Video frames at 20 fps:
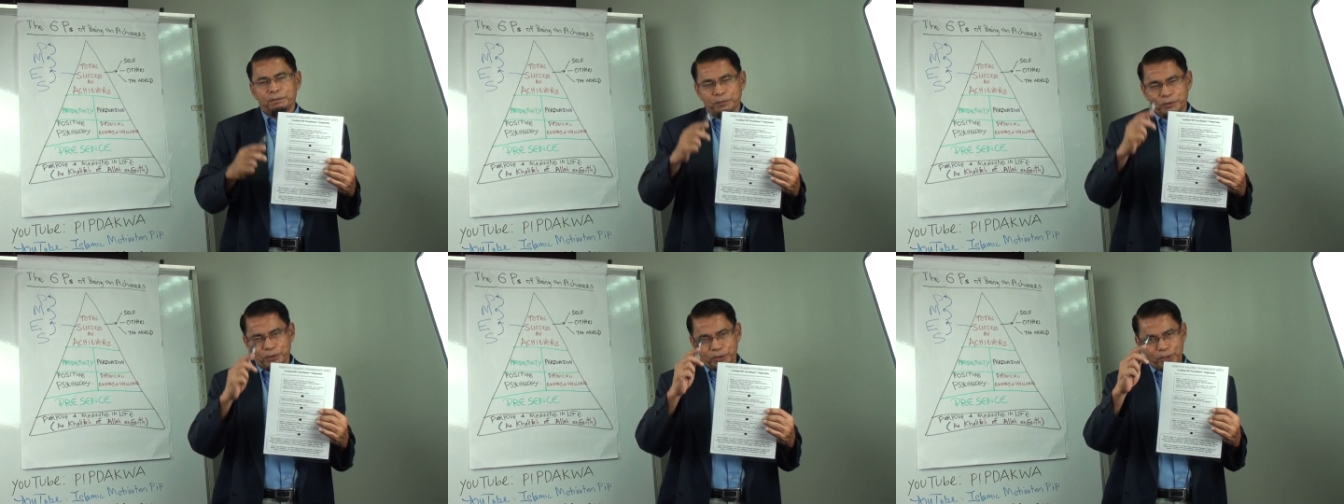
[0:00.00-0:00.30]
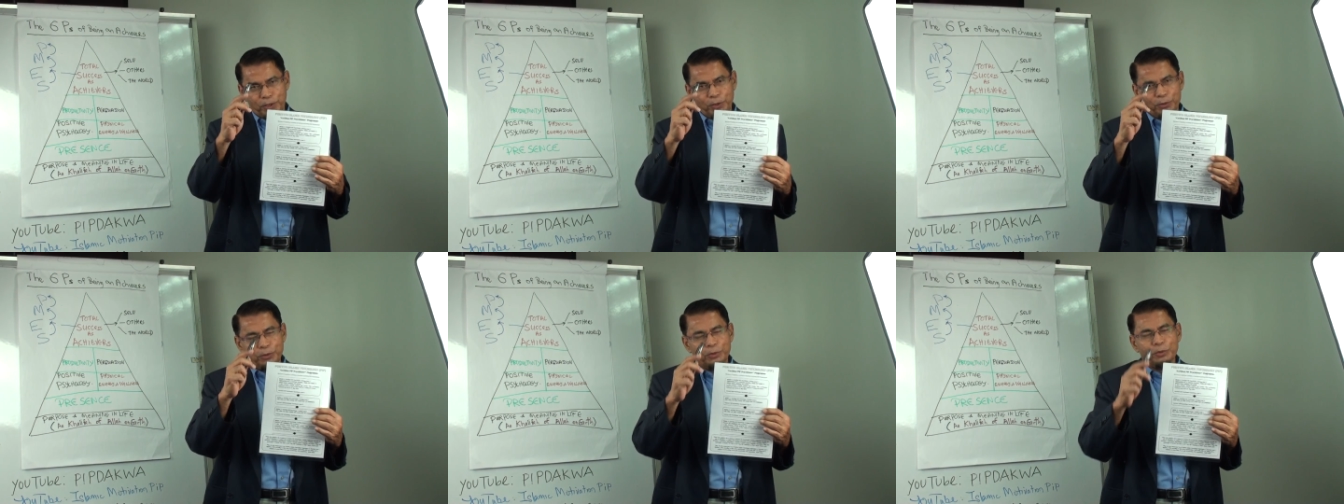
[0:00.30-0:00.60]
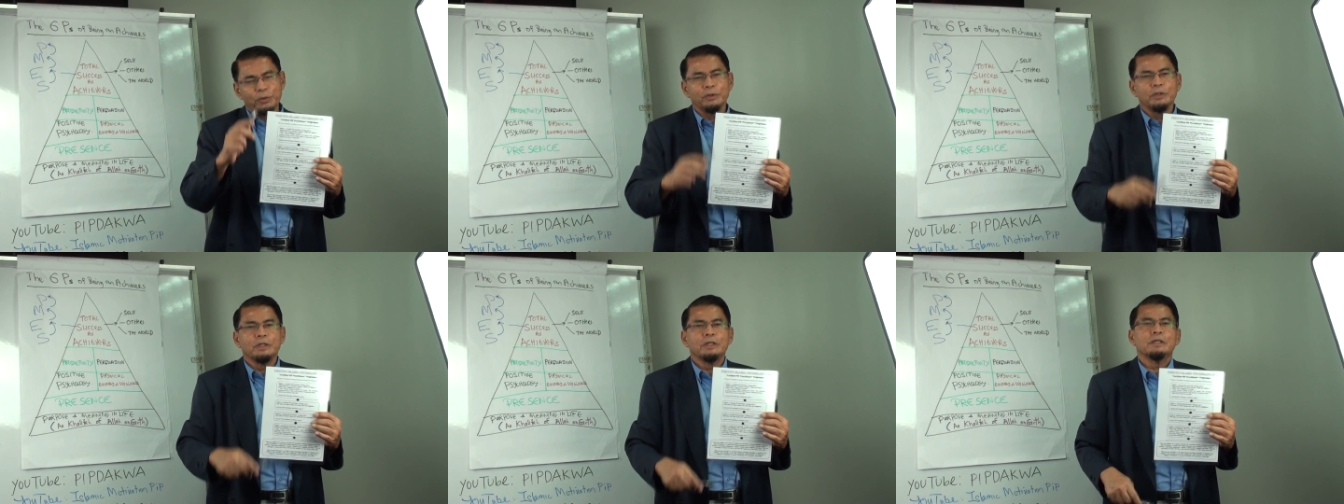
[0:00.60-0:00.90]
See
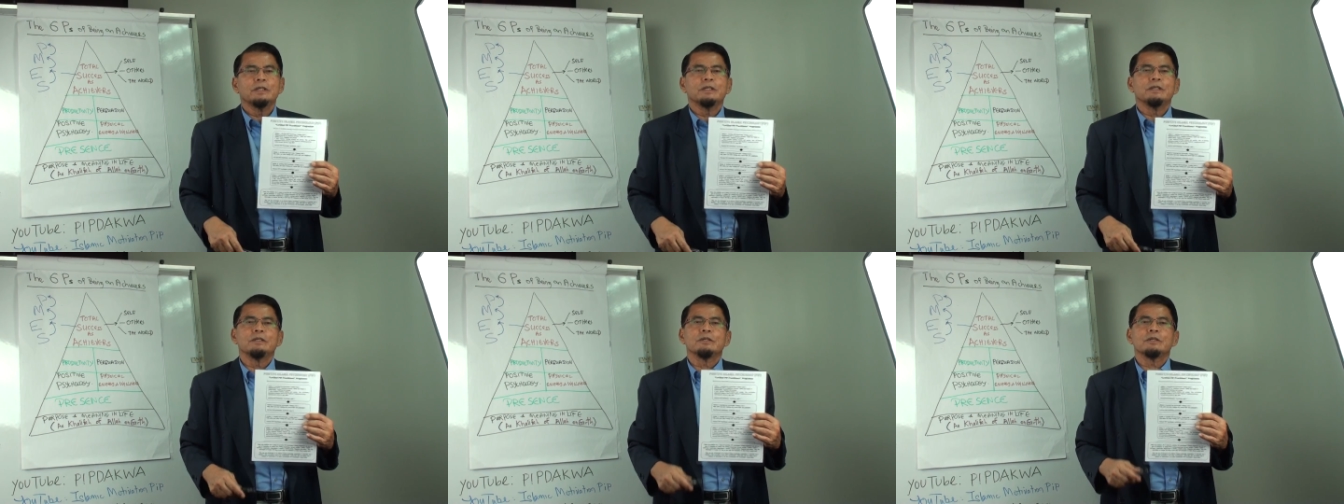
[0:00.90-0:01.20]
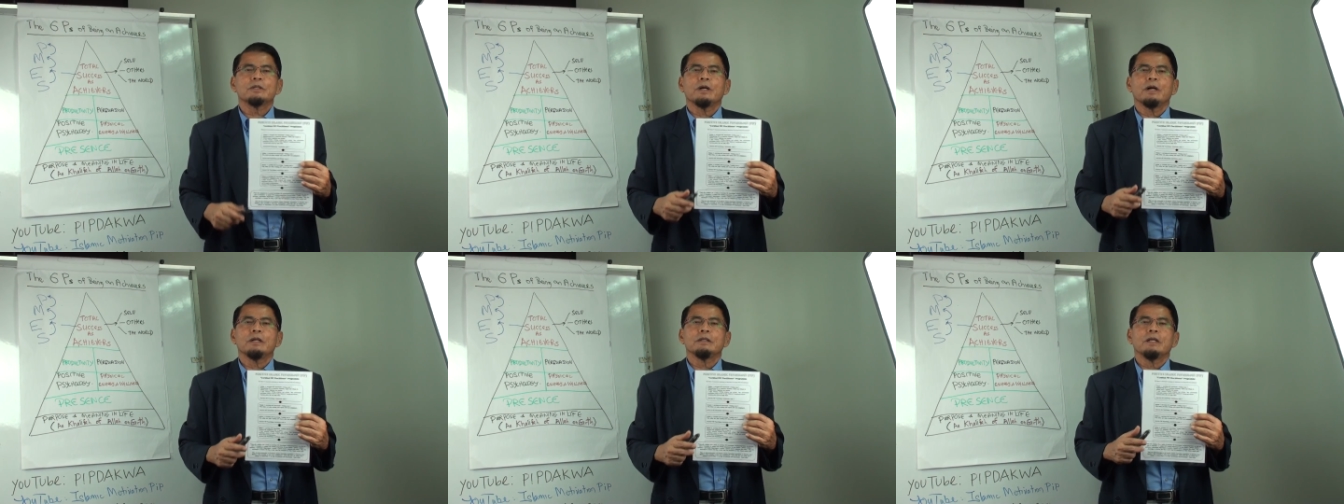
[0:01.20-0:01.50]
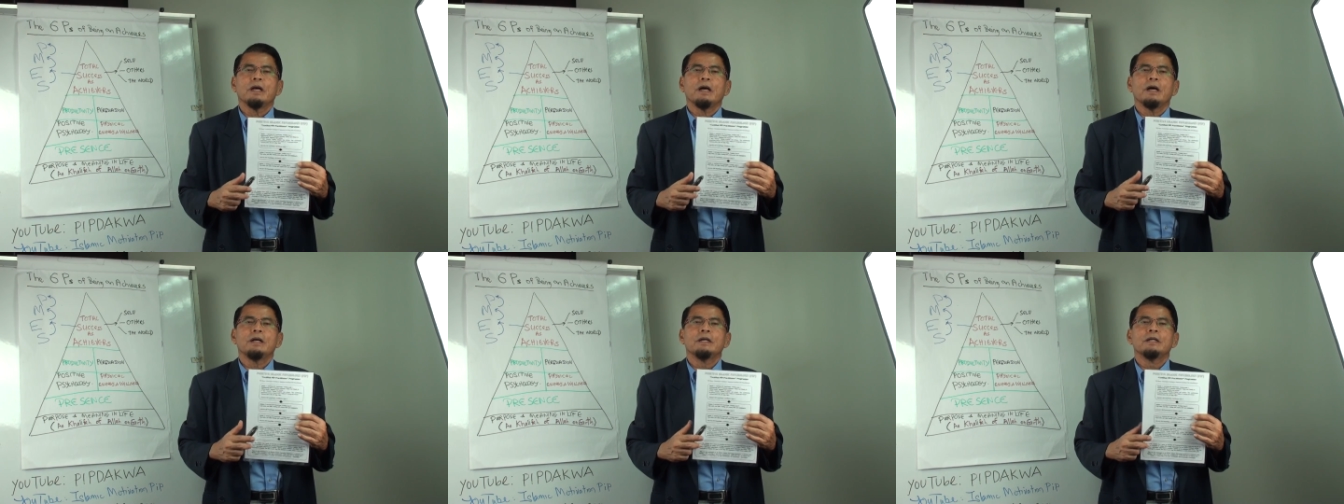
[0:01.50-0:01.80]
you,
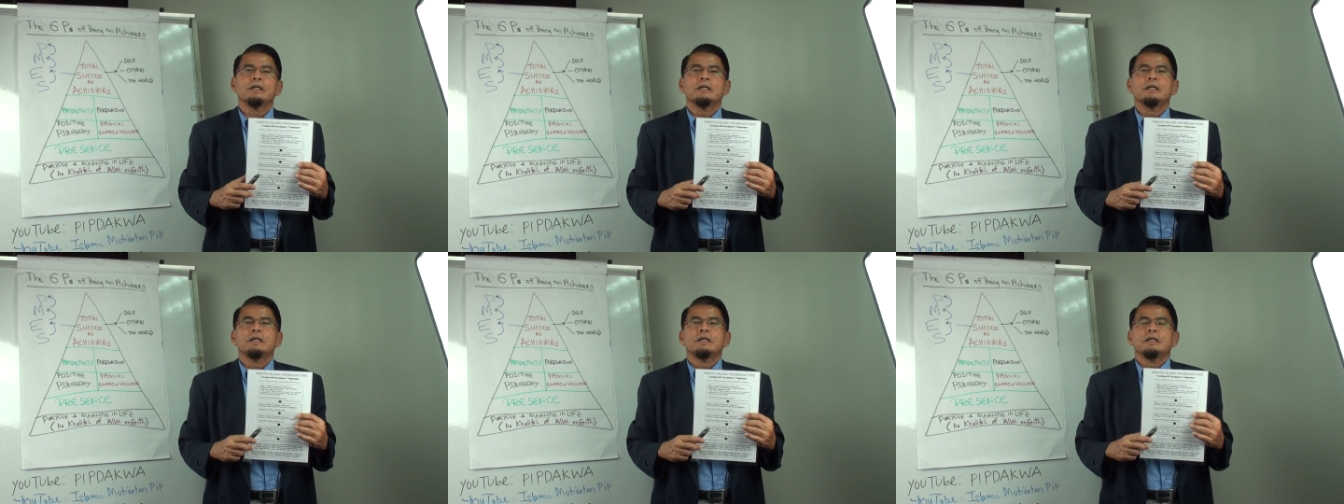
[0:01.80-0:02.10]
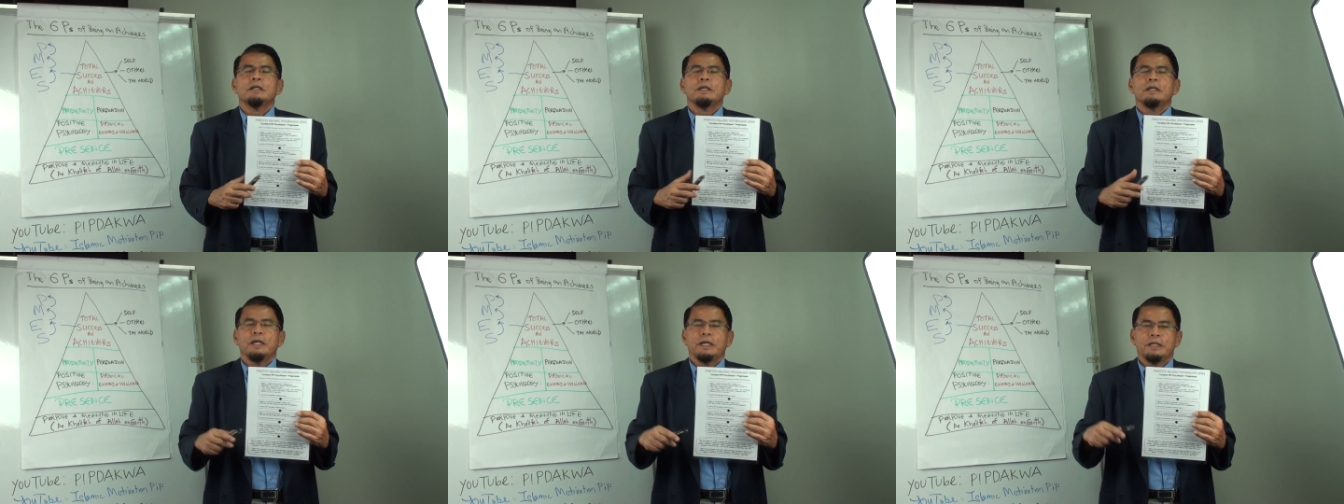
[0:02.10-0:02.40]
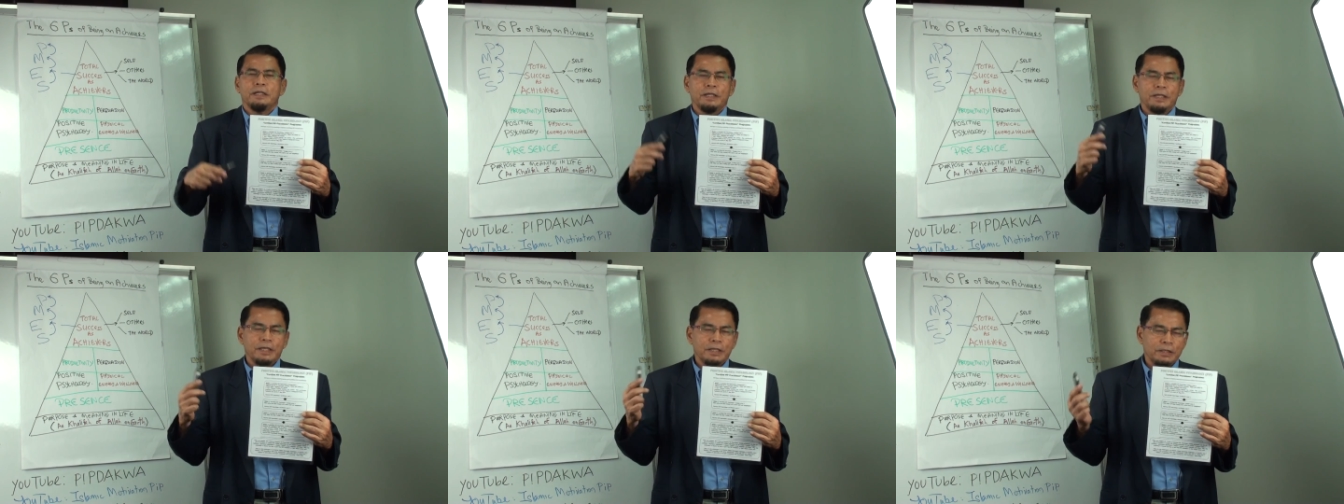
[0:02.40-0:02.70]
inshallah, in
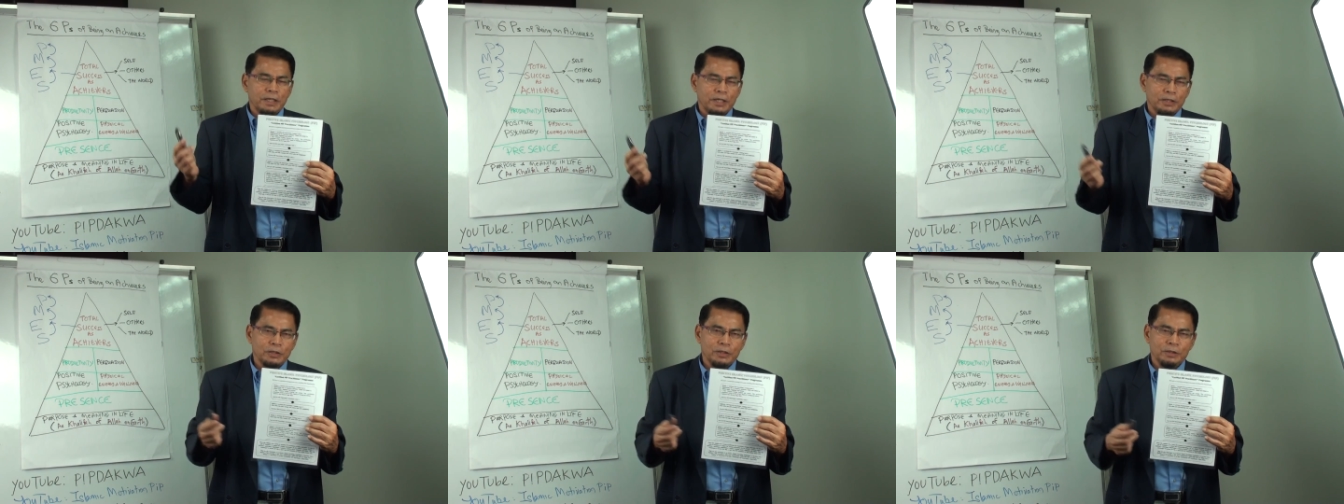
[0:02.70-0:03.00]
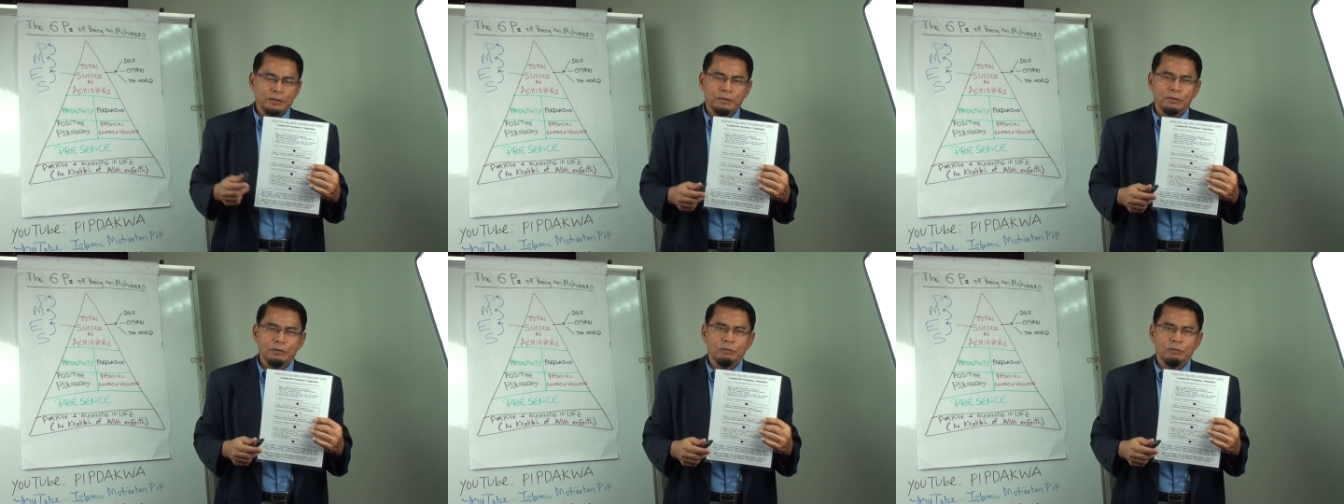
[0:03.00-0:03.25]
the next session.